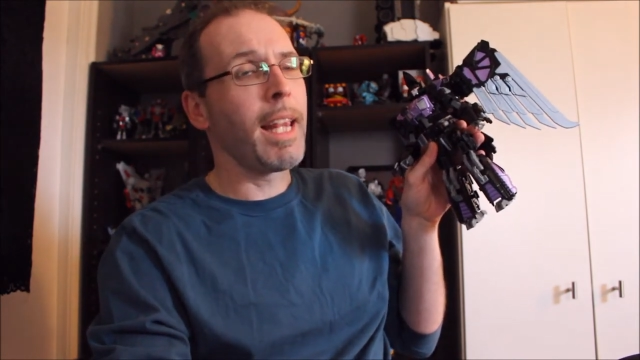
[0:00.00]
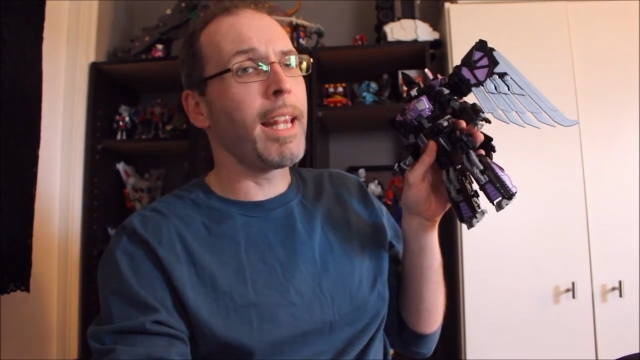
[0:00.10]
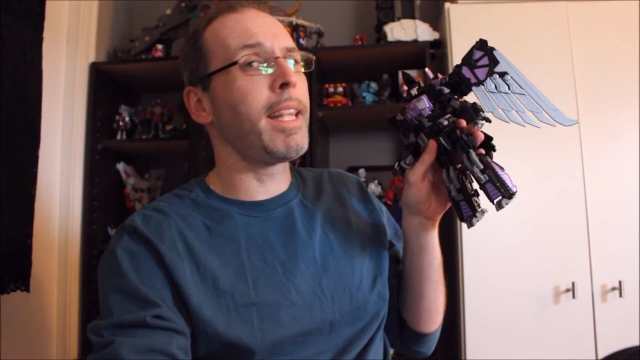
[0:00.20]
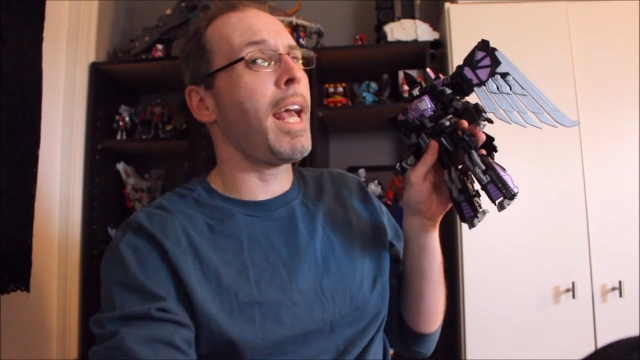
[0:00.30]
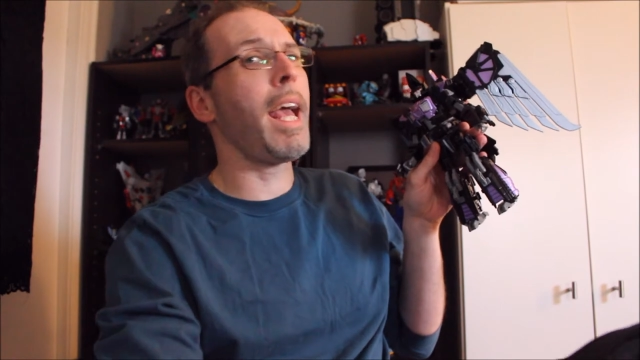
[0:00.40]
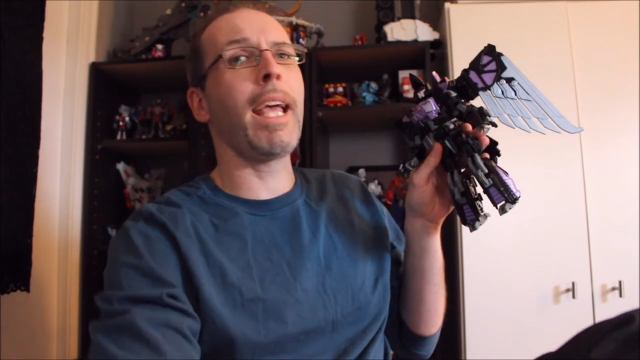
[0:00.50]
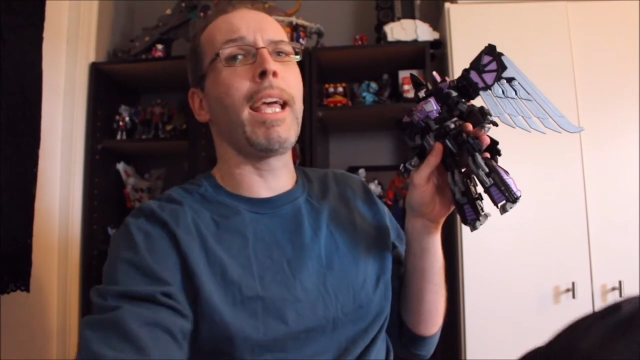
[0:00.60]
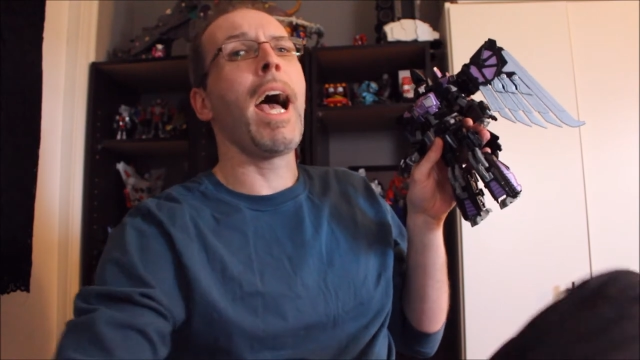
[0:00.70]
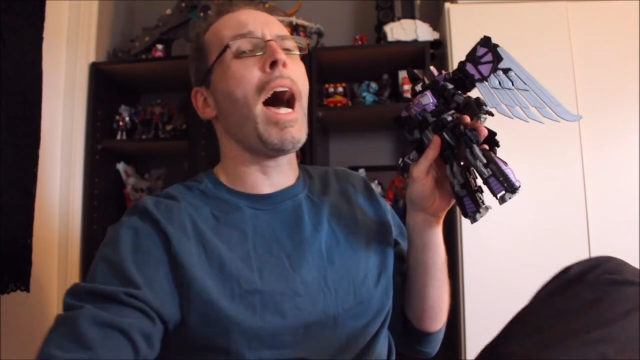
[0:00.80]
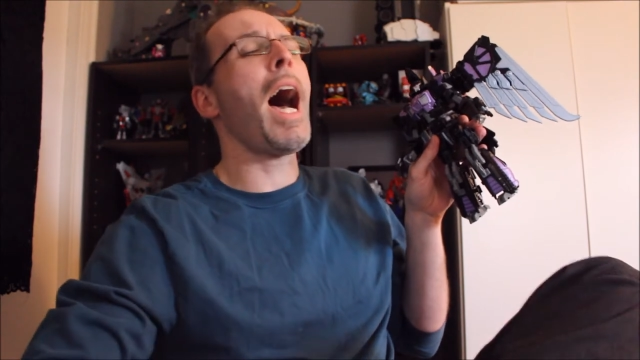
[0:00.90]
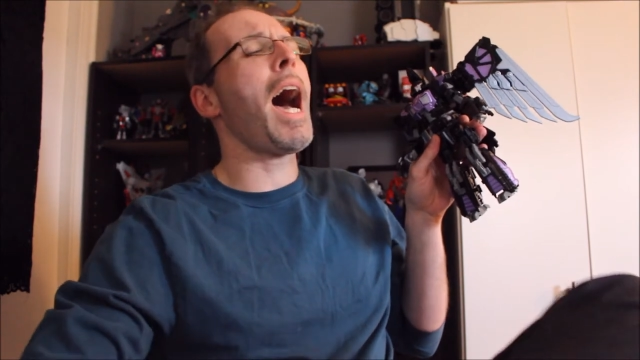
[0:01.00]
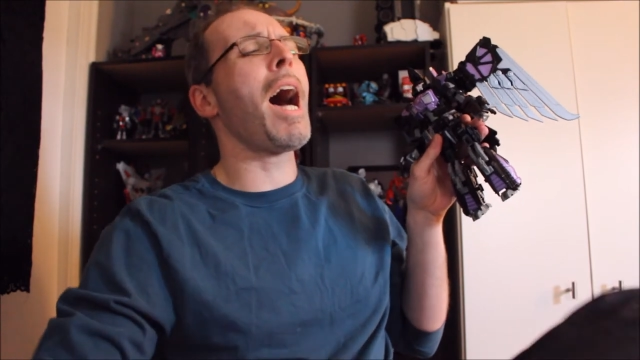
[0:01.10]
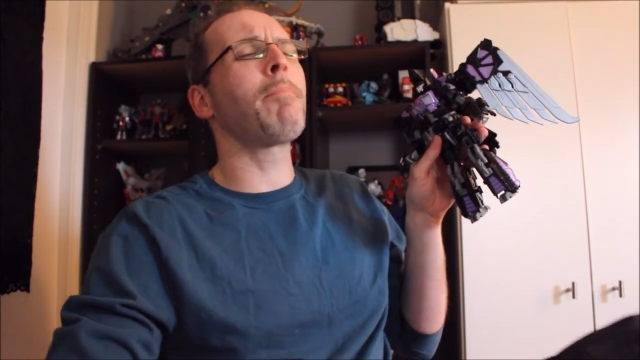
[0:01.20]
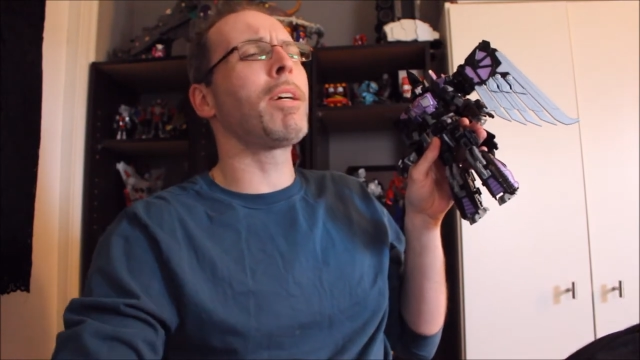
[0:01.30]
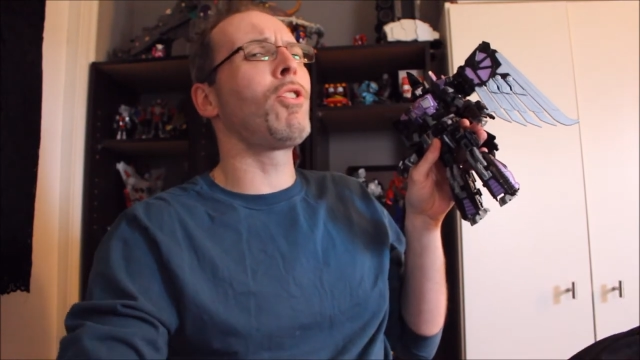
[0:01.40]
And hey,
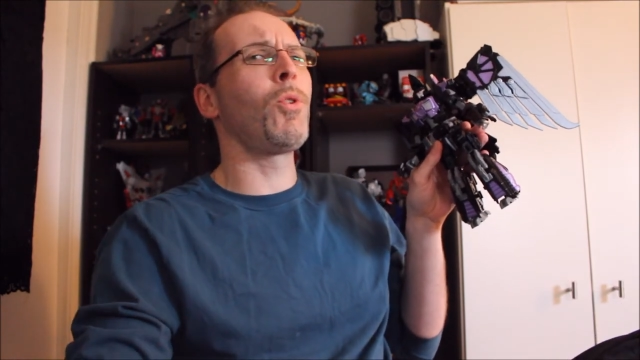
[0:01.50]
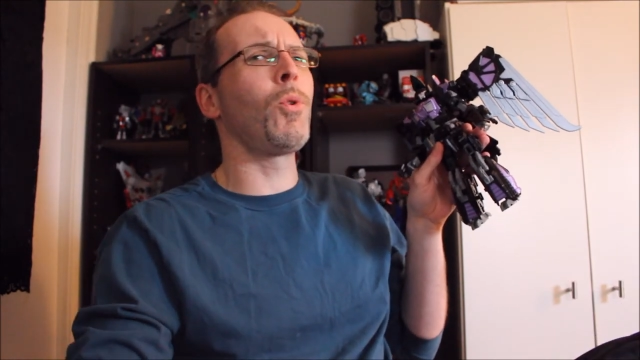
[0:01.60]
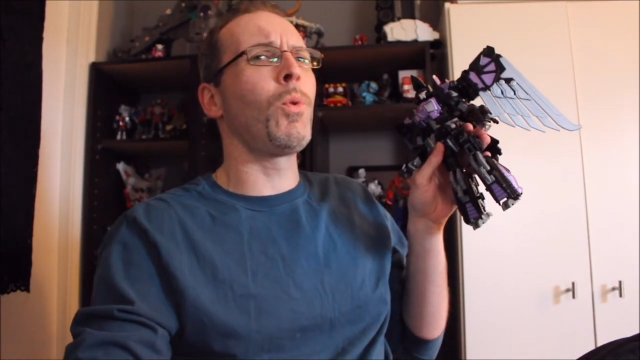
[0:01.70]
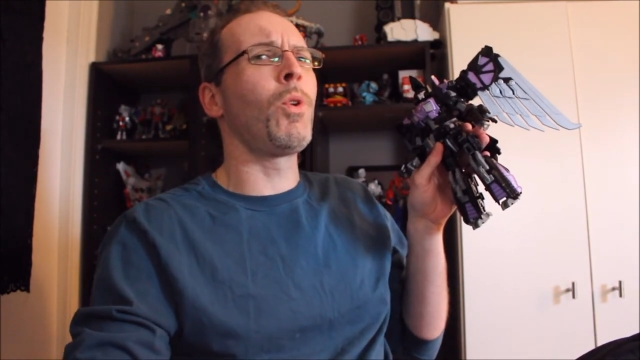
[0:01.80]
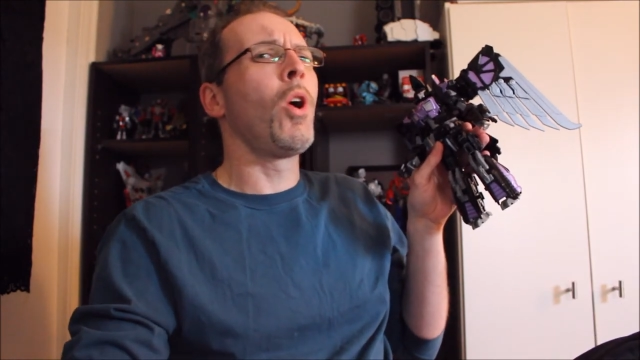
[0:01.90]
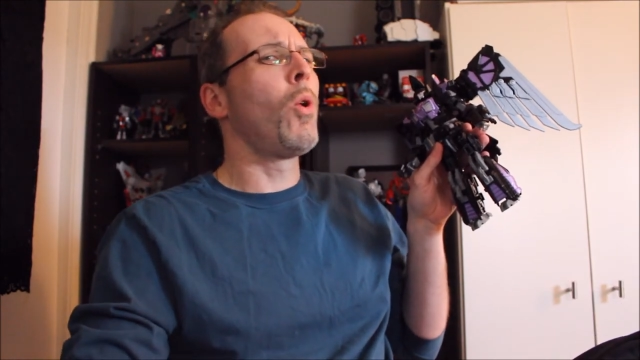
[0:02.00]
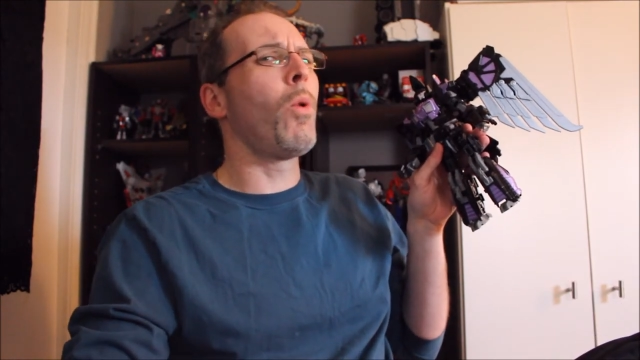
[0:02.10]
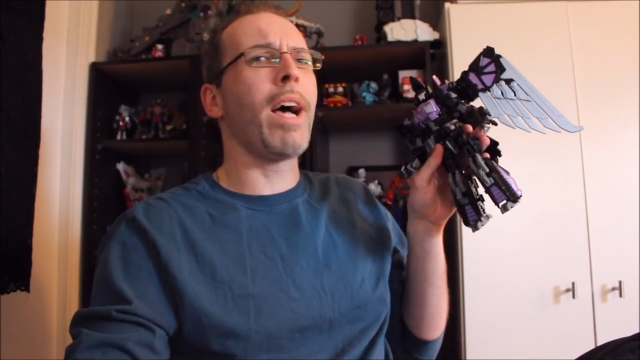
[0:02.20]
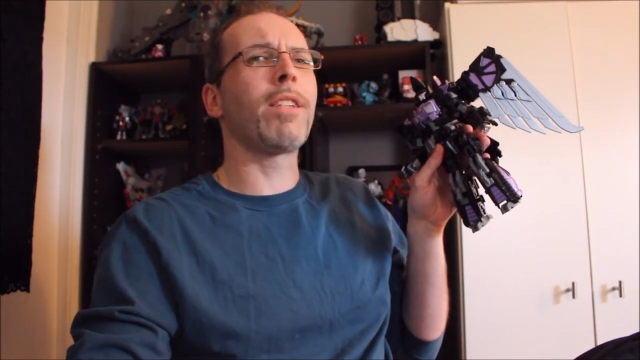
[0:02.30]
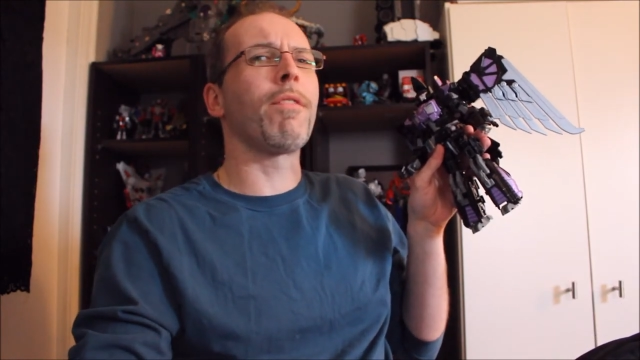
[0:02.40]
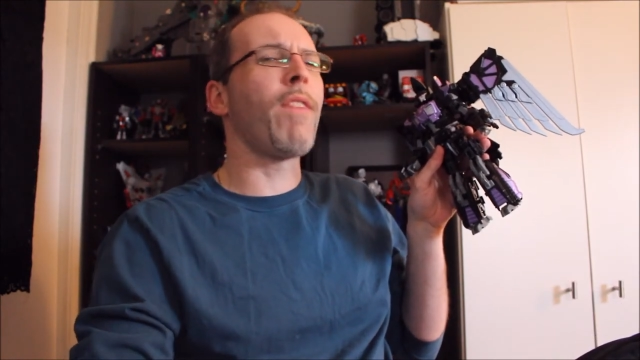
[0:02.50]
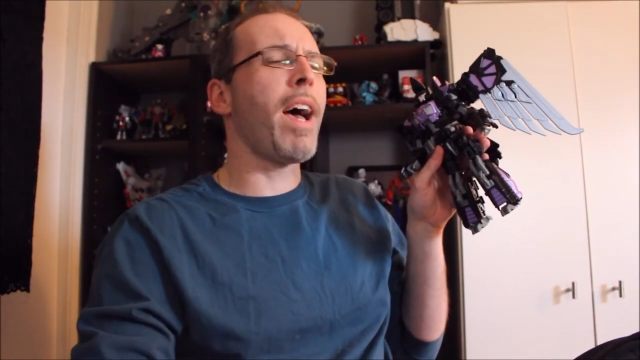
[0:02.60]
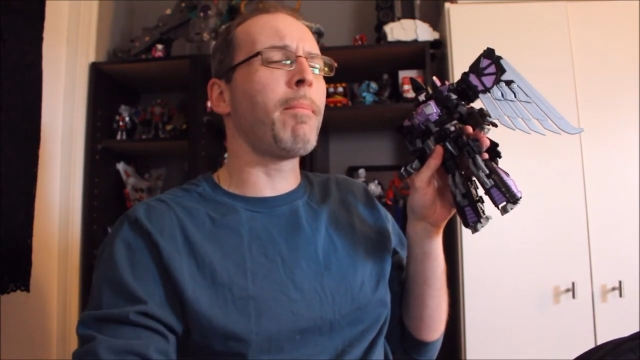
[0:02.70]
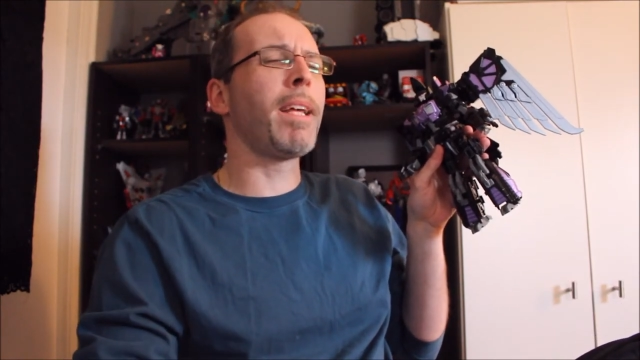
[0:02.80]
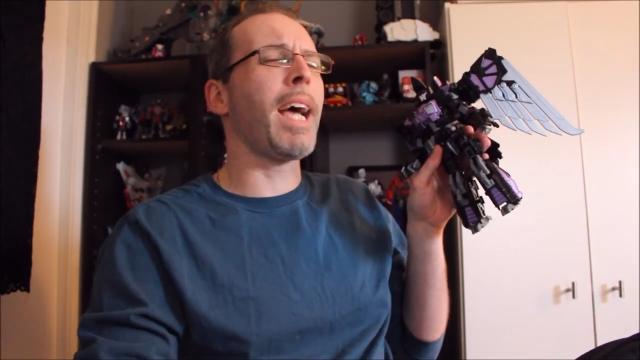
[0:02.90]
I'm a dude who has a
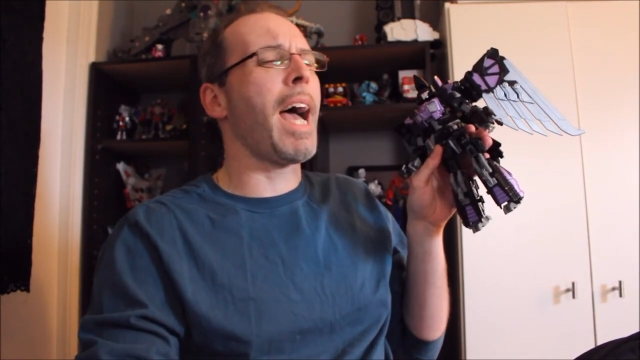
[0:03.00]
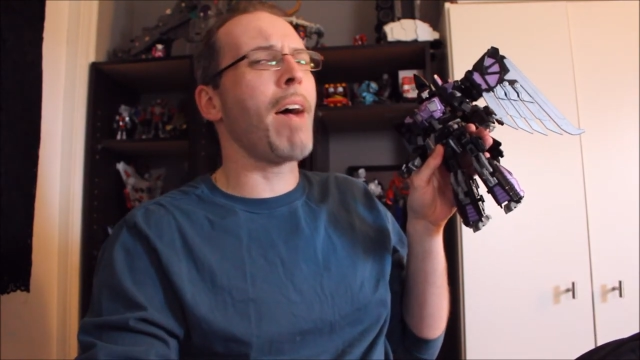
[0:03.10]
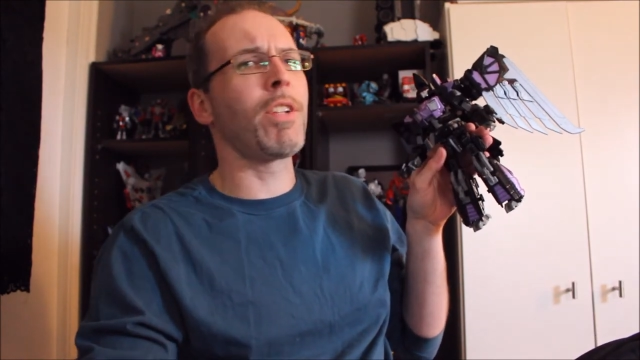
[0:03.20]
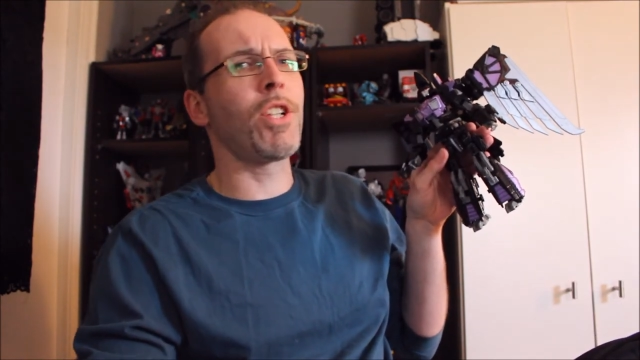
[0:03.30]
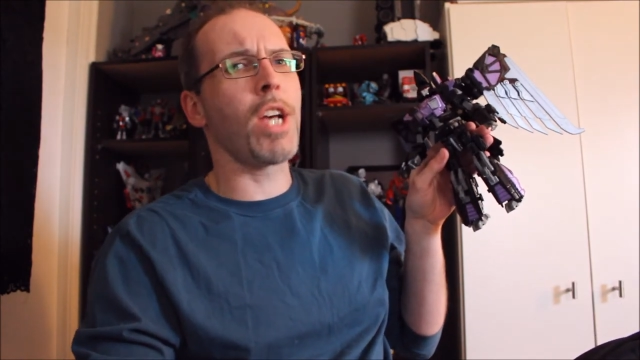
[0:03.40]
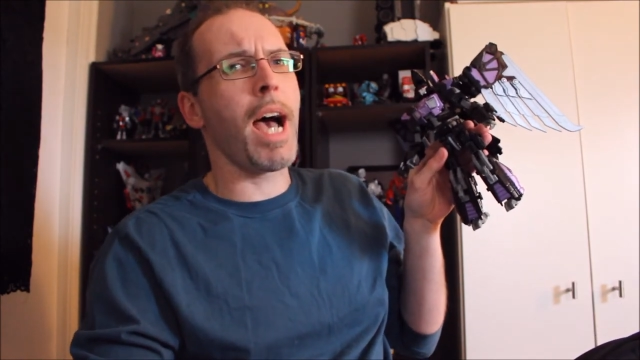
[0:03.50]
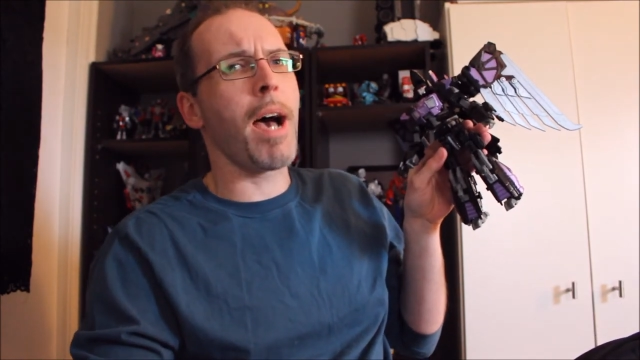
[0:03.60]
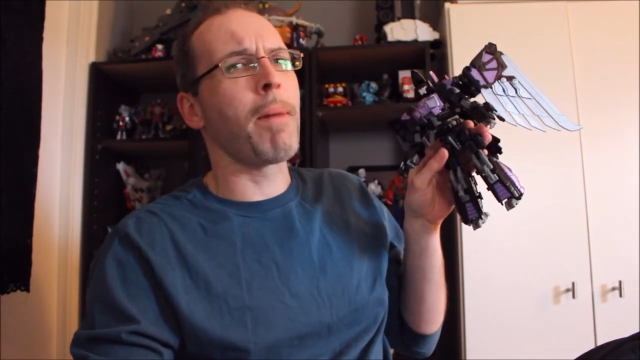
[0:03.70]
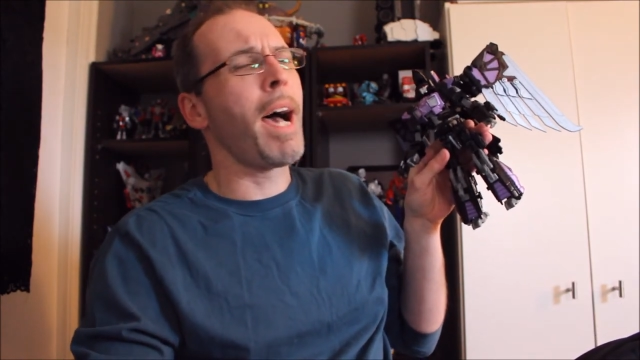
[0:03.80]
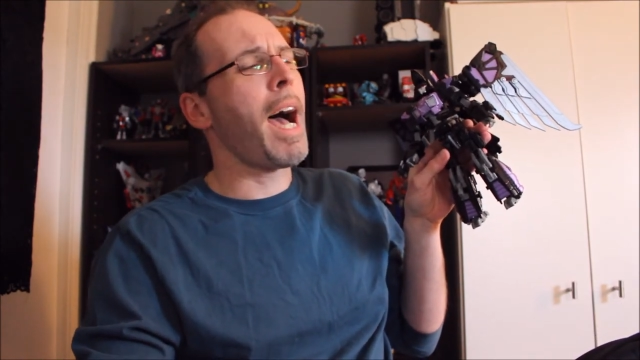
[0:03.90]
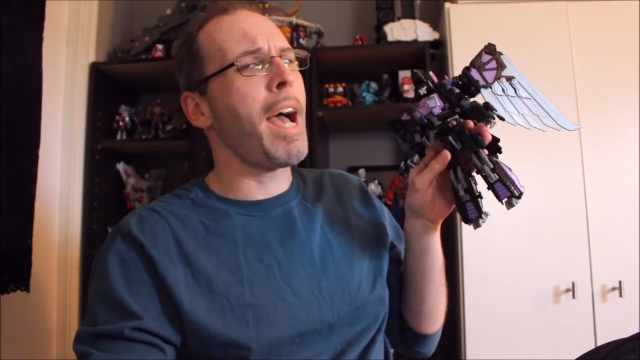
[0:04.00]
family, I have a job,